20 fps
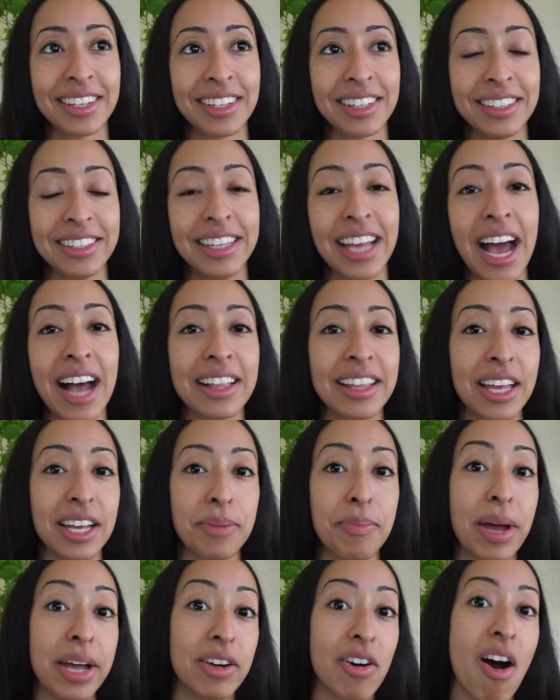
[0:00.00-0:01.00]
yeah, like
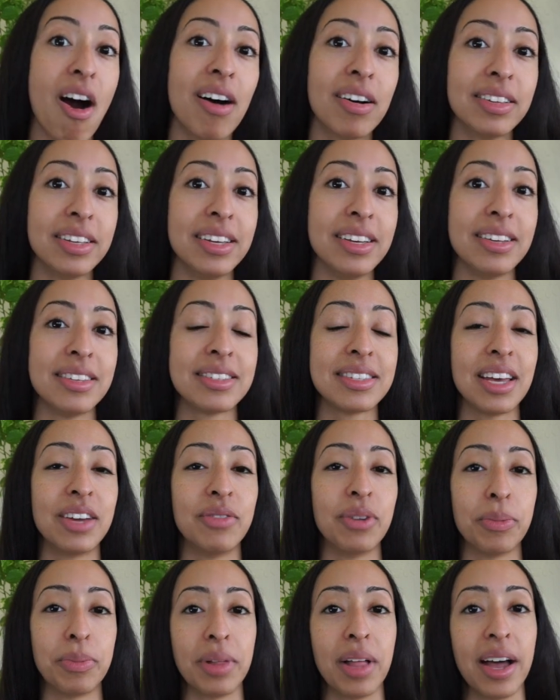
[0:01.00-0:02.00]
my colleagues can
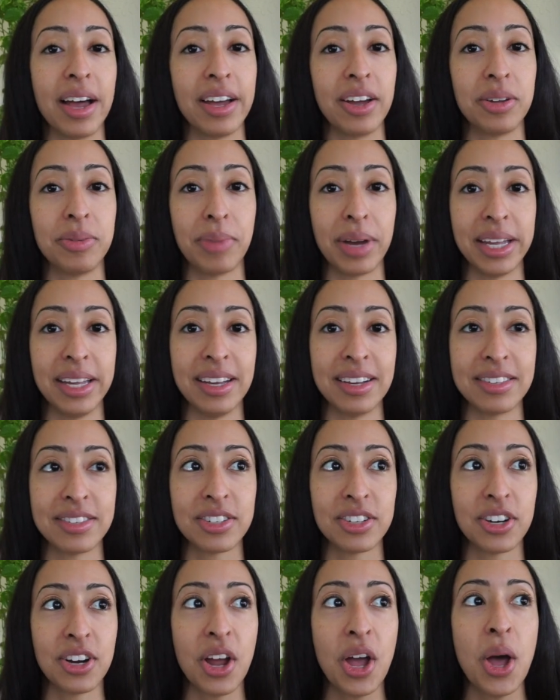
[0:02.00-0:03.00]
reply on my
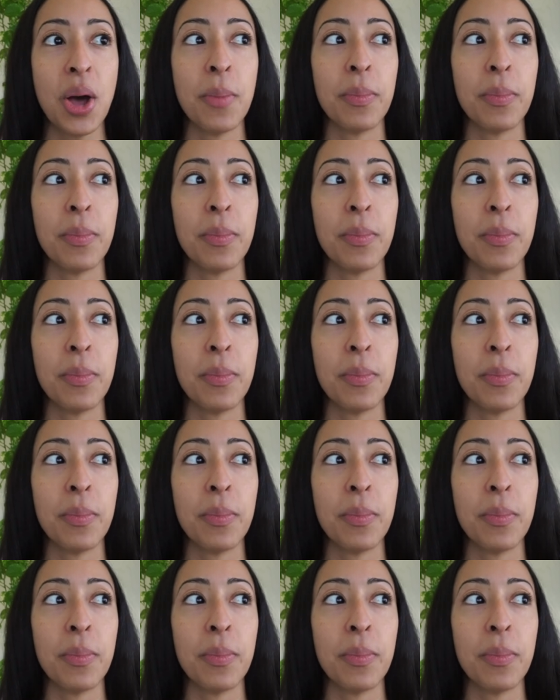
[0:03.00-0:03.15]
answer,